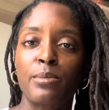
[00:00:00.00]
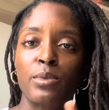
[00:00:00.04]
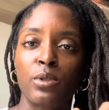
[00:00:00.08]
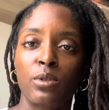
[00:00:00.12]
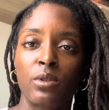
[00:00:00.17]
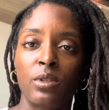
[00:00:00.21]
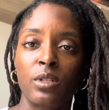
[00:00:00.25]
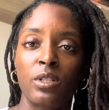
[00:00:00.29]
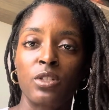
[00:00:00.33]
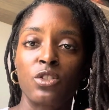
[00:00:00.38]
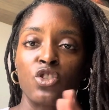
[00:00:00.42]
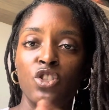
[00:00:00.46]
so
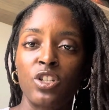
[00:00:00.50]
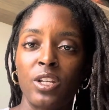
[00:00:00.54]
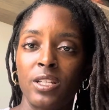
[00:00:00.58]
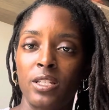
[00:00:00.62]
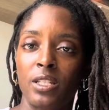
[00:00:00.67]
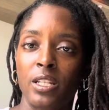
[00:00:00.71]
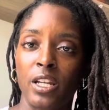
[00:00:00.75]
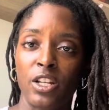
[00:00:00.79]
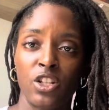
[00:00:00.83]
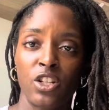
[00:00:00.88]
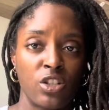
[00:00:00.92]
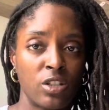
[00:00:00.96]
this
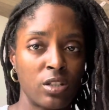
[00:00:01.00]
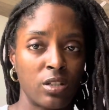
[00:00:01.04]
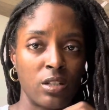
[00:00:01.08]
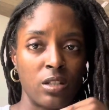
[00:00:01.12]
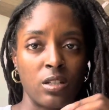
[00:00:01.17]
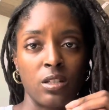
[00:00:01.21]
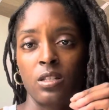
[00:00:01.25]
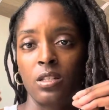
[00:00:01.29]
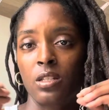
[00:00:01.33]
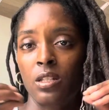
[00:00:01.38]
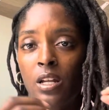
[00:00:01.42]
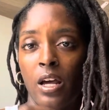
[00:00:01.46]
gestation
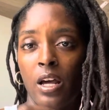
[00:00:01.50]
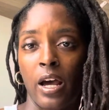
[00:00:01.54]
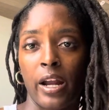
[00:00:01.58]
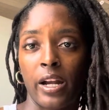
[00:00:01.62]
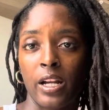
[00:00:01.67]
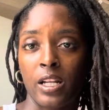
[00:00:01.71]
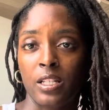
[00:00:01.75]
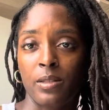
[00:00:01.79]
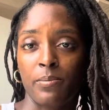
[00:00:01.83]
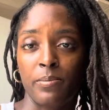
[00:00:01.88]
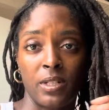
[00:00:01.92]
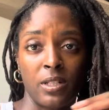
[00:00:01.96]
is
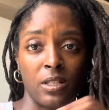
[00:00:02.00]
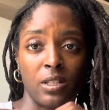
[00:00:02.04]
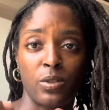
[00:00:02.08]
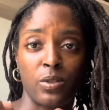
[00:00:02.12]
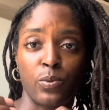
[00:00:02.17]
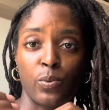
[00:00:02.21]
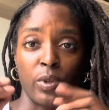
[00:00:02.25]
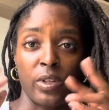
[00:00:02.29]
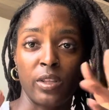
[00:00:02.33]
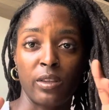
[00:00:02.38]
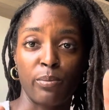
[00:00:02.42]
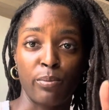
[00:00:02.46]
synonymous
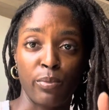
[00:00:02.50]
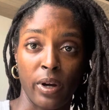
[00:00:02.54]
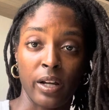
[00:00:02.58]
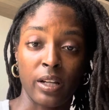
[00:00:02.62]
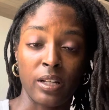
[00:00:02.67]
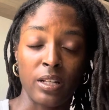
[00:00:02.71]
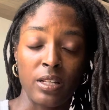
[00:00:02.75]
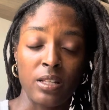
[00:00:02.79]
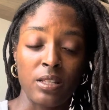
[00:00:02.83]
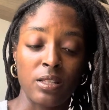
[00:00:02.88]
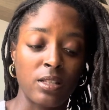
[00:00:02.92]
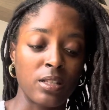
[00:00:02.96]
with
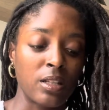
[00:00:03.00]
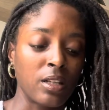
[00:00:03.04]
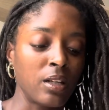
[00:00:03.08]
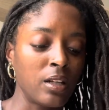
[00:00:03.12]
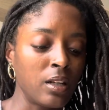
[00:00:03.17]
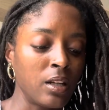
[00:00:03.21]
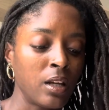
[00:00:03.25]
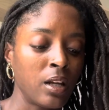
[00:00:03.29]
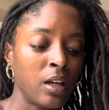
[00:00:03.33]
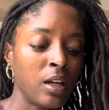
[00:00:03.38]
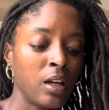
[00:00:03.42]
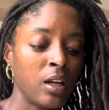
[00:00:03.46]
pregnancy.